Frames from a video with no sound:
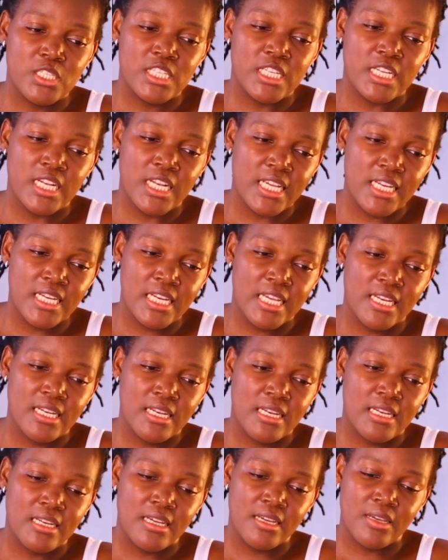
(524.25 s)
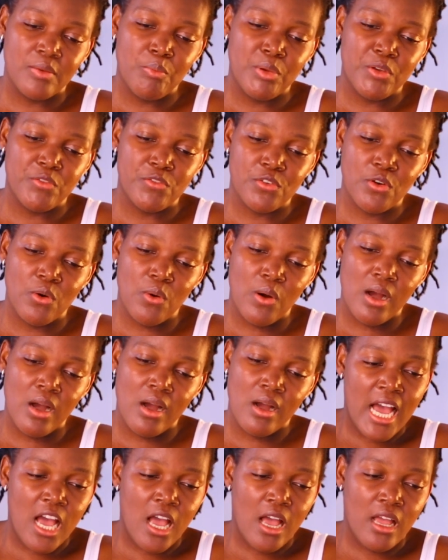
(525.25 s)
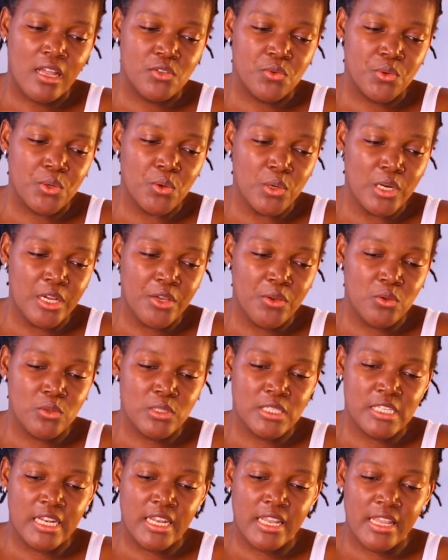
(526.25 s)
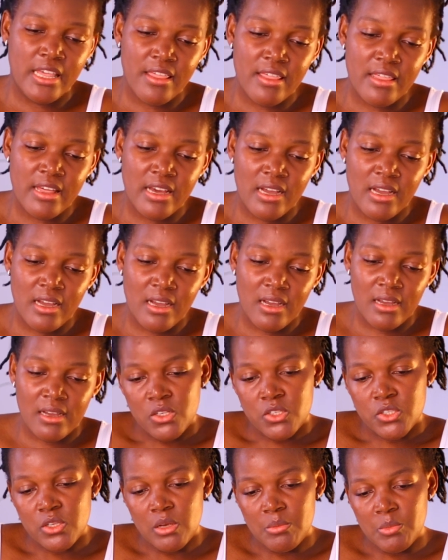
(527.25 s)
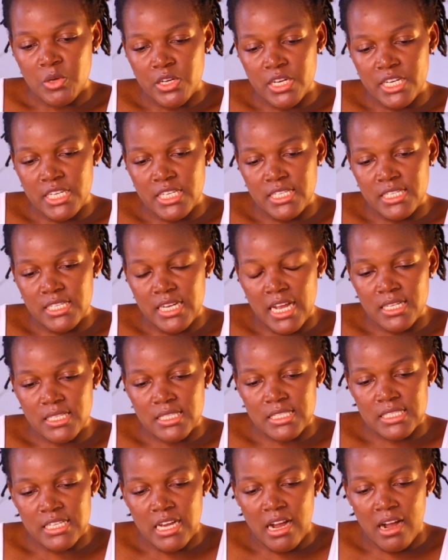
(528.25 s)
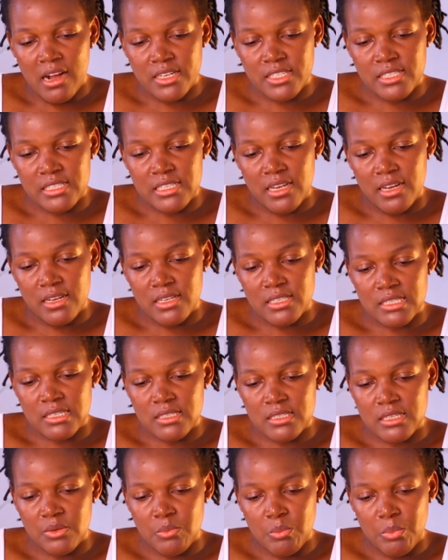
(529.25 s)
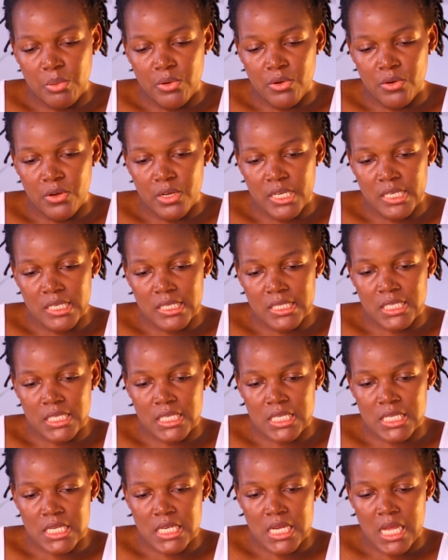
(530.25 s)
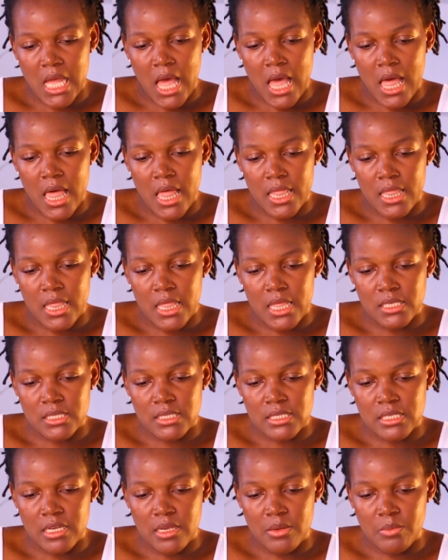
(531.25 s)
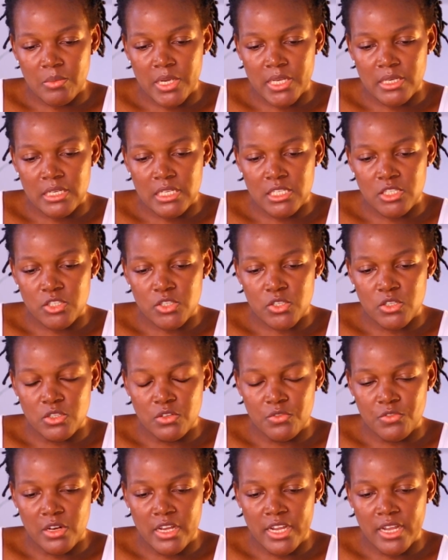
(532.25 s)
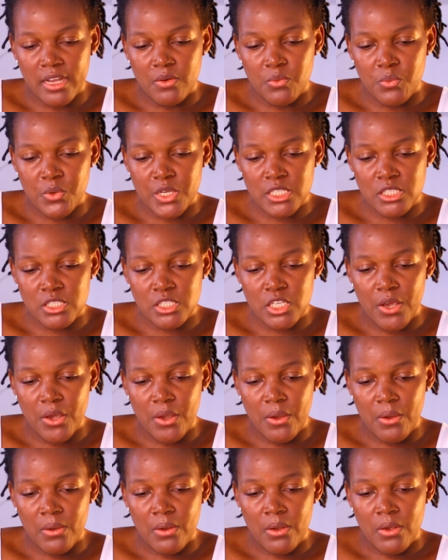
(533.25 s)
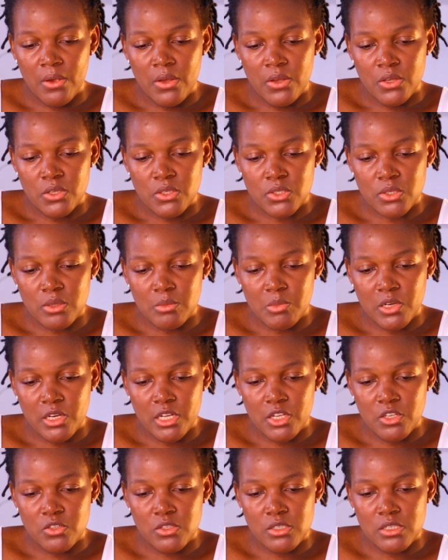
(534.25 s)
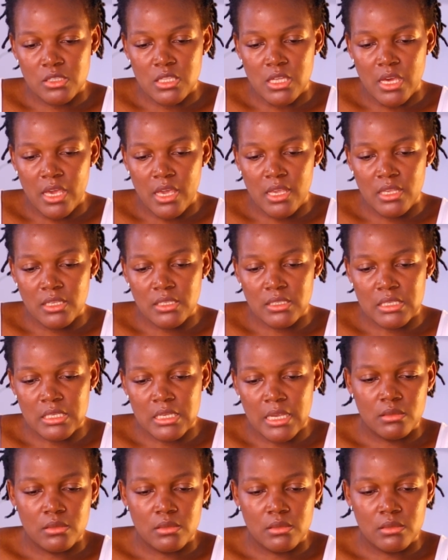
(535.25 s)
linen like before, and we're gonna use leather. So I'm gonna need a starting point, and this time I need sort of like a window, so I'm gonna use this.